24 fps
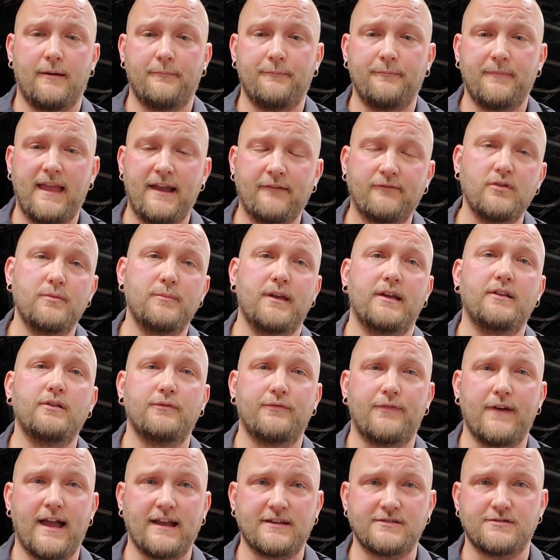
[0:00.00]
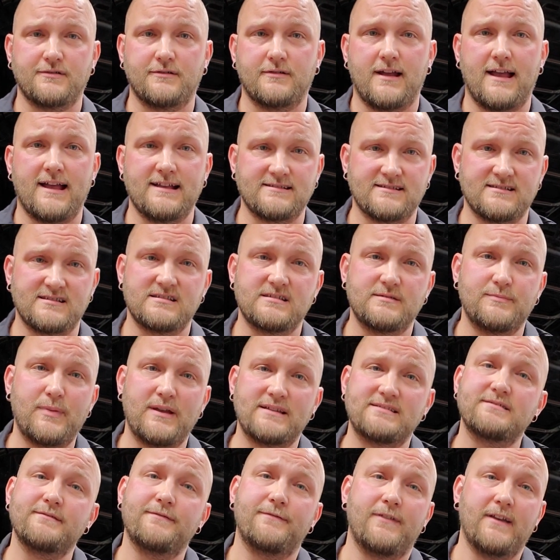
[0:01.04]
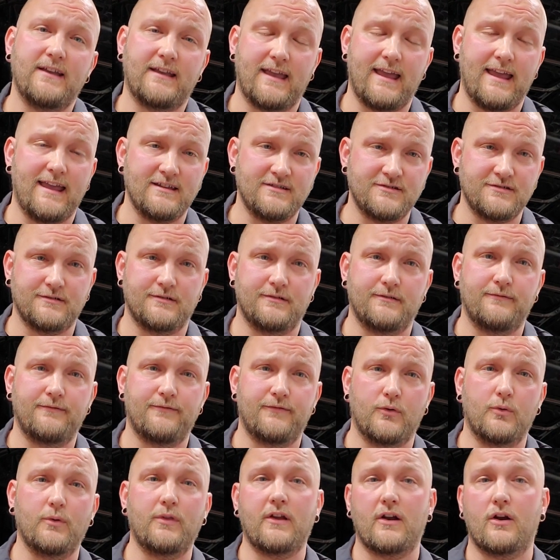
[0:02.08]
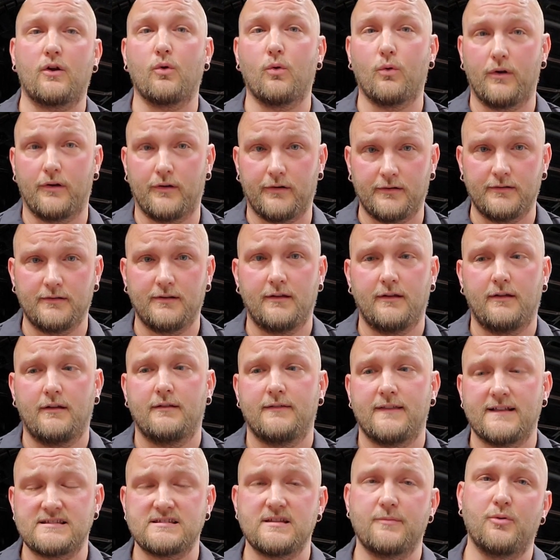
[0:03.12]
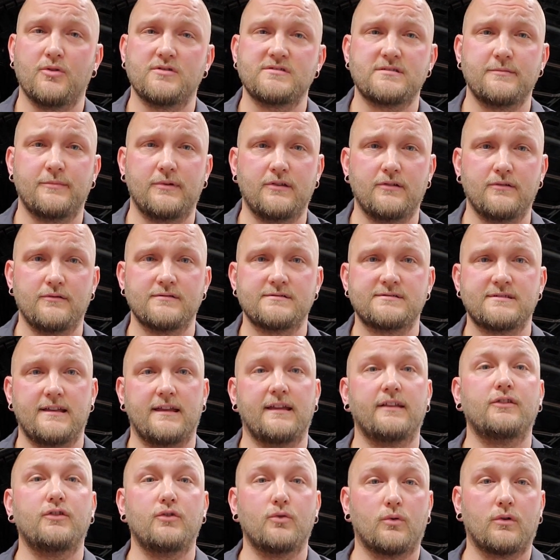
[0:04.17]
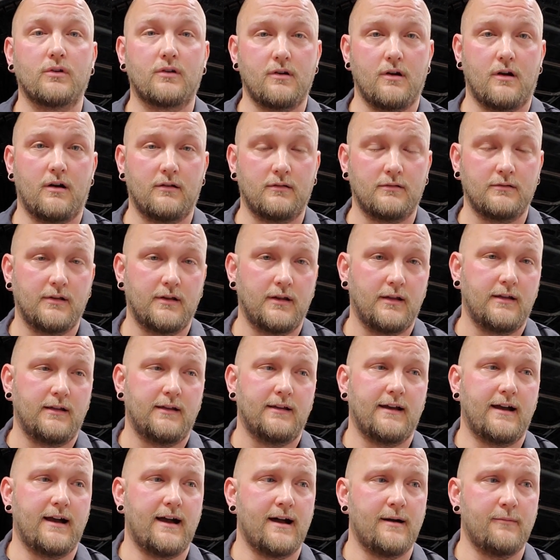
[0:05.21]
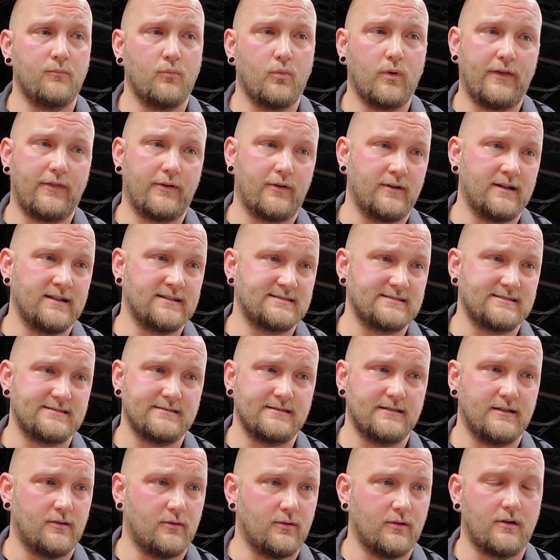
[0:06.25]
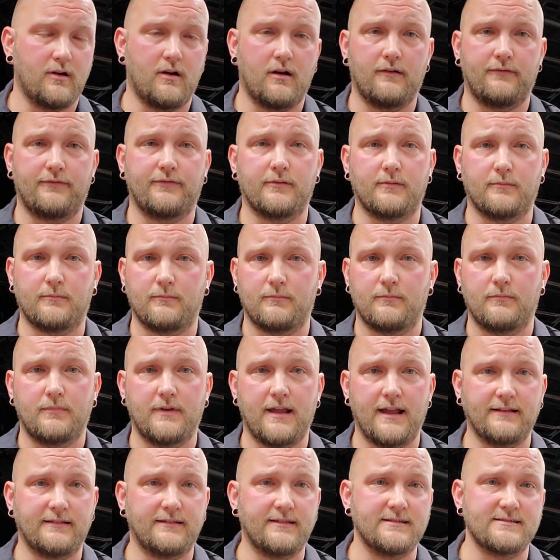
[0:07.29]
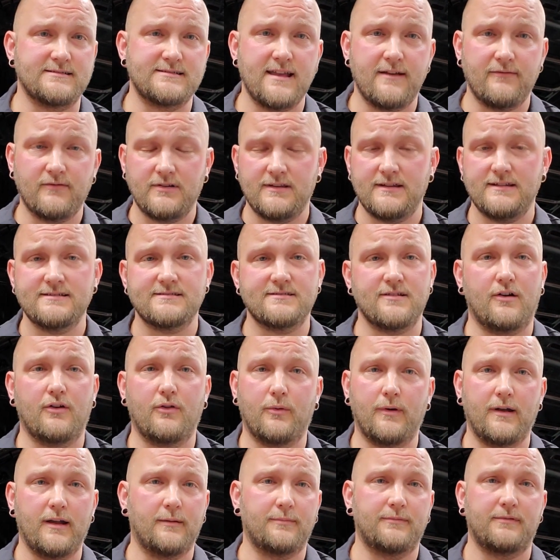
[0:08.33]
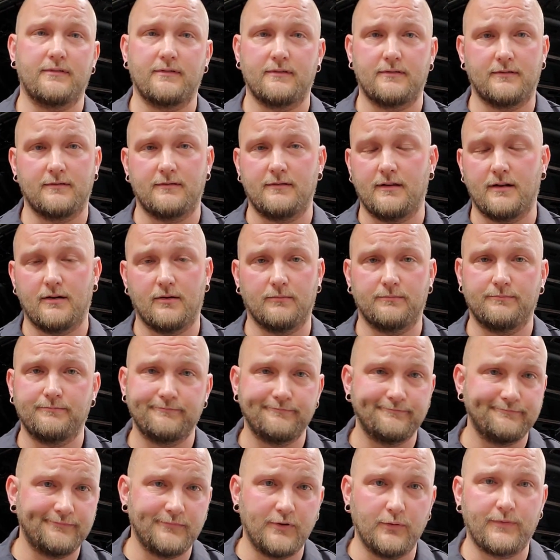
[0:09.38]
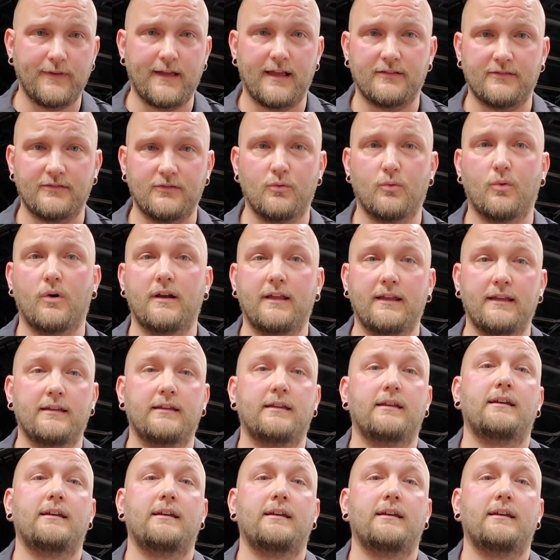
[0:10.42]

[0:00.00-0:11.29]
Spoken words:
Every manufacturer has a specification for their oil that's supposed to be used in your car. Whether it's a car from 1970s all the way up to 2020.